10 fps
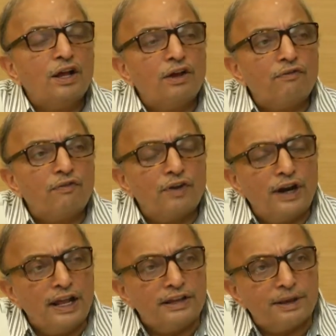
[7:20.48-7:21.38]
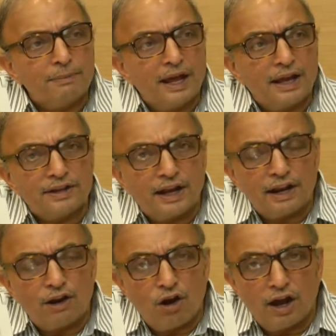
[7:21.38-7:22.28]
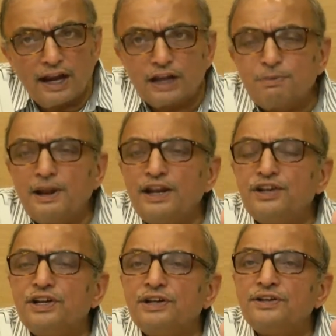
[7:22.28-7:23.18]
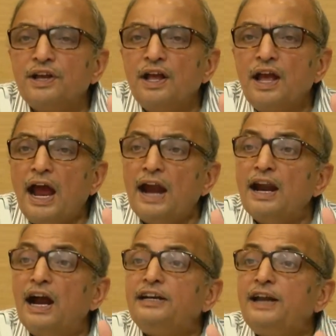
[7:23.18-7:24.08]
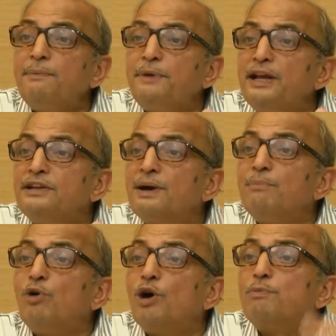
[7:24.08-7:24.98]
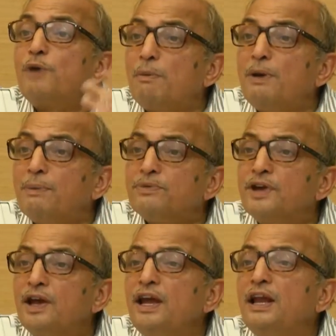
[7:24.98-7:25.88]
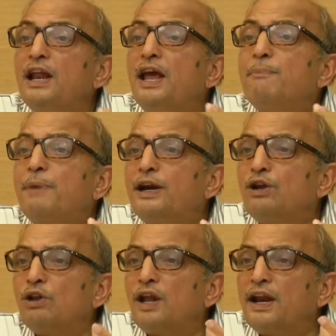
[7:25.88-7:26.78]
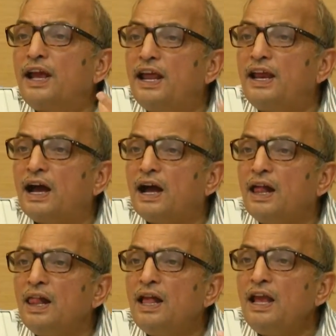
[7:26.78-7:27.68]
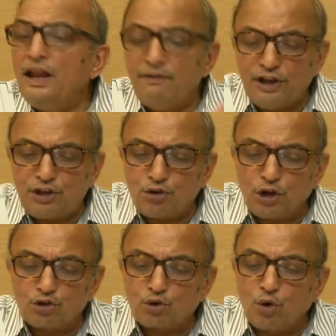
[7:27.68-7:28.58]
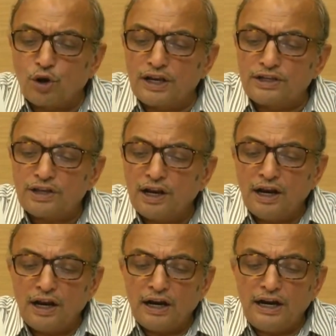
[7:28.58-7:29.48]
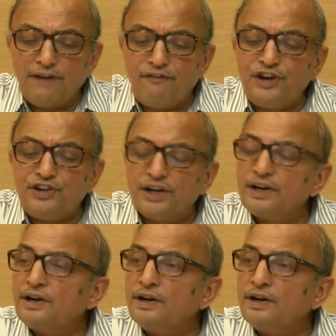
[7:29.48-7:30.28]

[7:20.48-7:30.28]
uh, reading some larger, longer explanations and attempting some more problems in a particular area in which your score is deficient.